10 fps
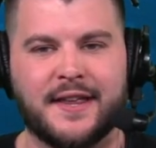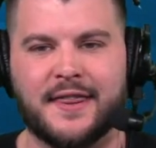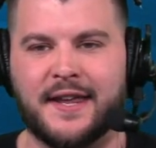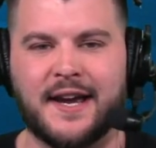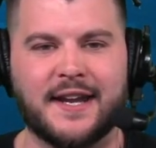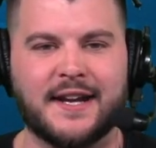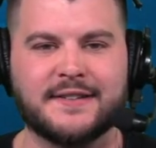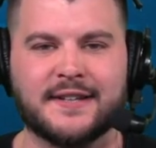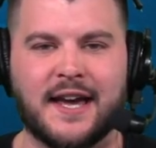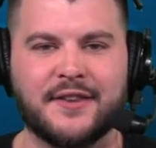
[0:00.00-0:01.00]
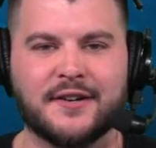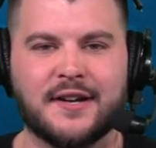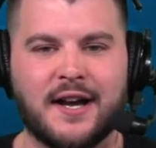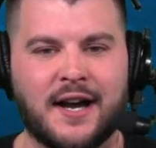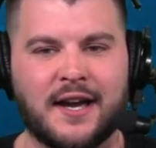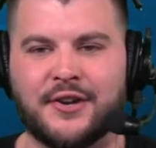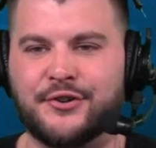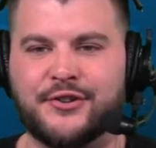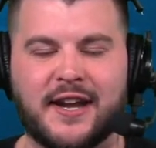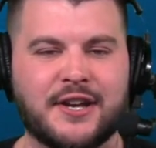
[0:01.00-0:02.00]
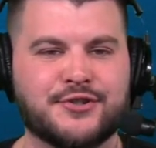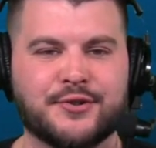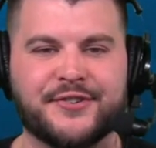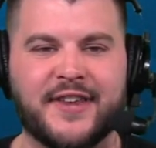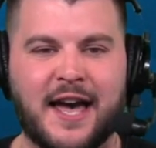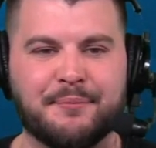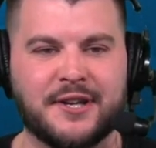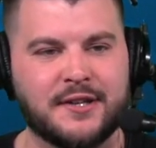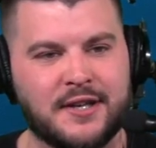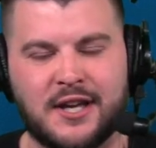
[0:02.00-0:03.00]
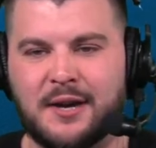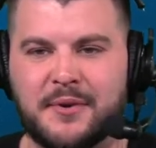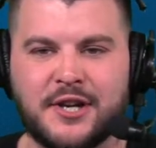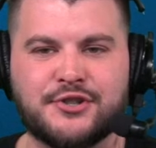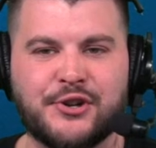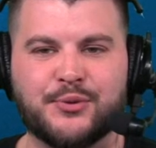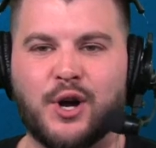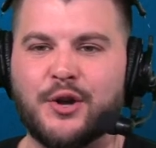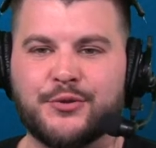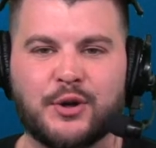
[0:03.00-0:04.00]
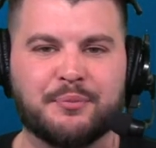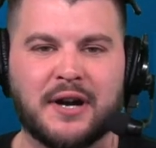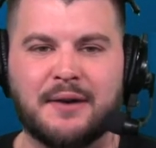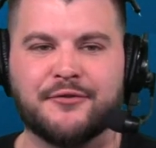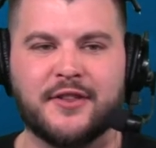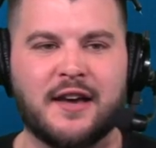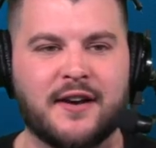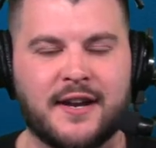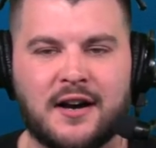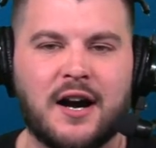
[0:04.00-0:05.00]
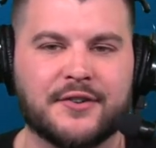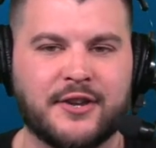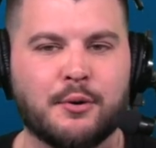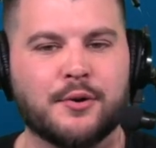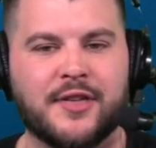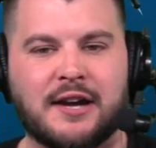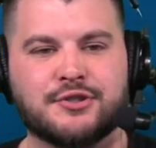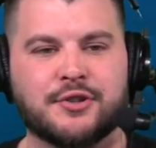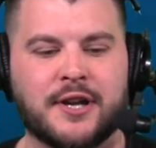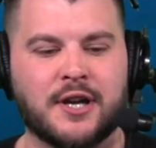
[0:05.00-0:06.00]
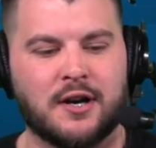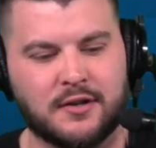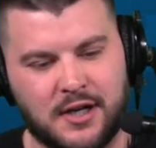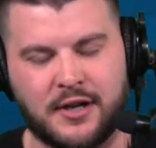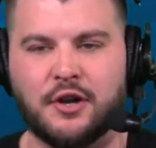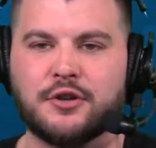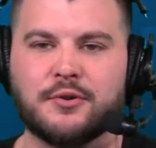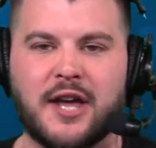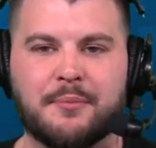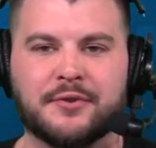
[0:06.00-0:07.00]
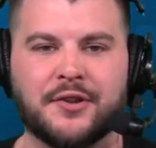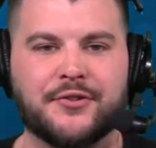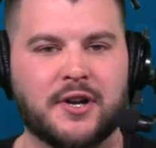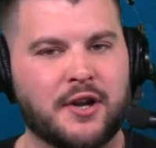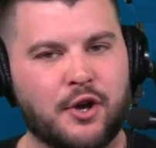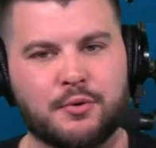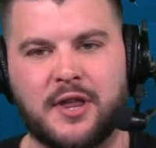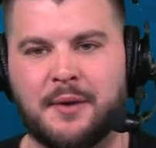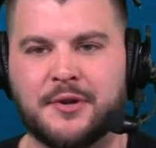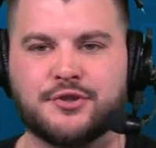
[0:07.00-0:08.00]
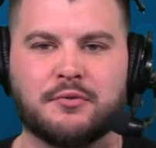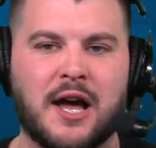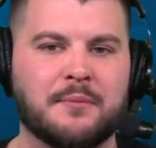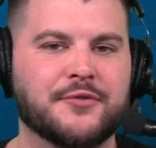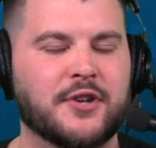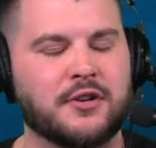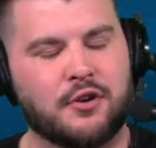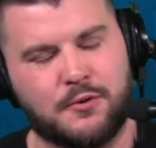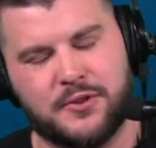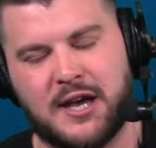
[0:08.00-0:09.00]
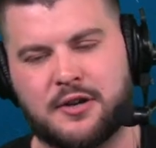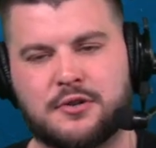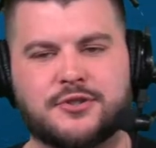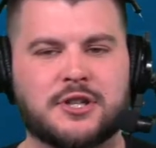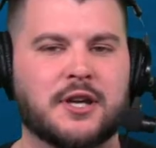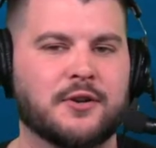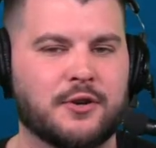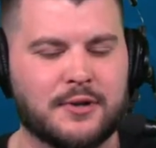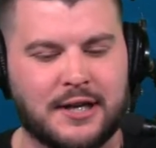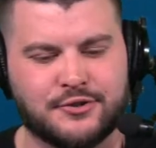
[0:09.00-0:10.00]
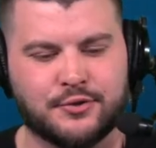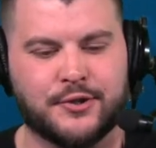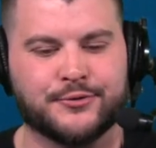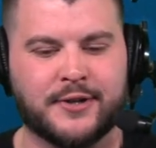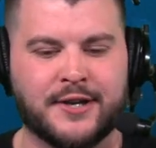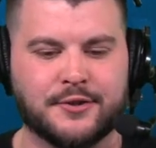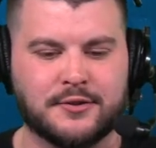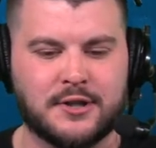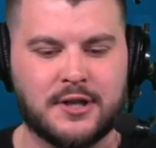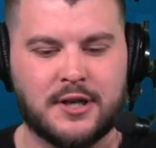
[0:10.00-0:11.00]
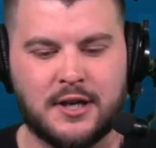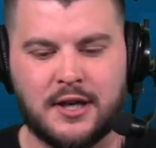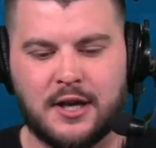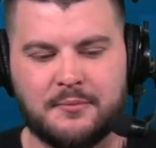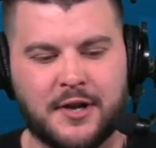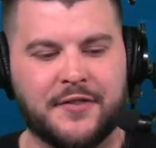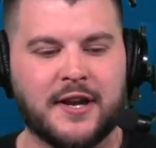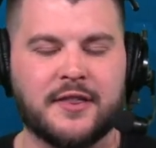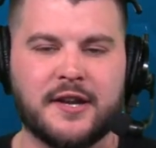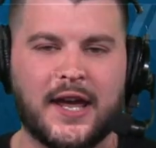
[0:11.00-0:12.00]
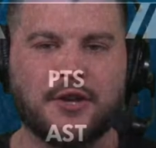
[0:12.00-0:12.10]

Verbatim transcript: they got to get it together. I understand injuries happen, but injuries were also a problem for the Atlanta Hawks. They were without Trae Young. I know you're without Brunson. I know you're without Mitchell Robinson. I know you're without O G. I know you're without Julius Randle. But at the end of the day,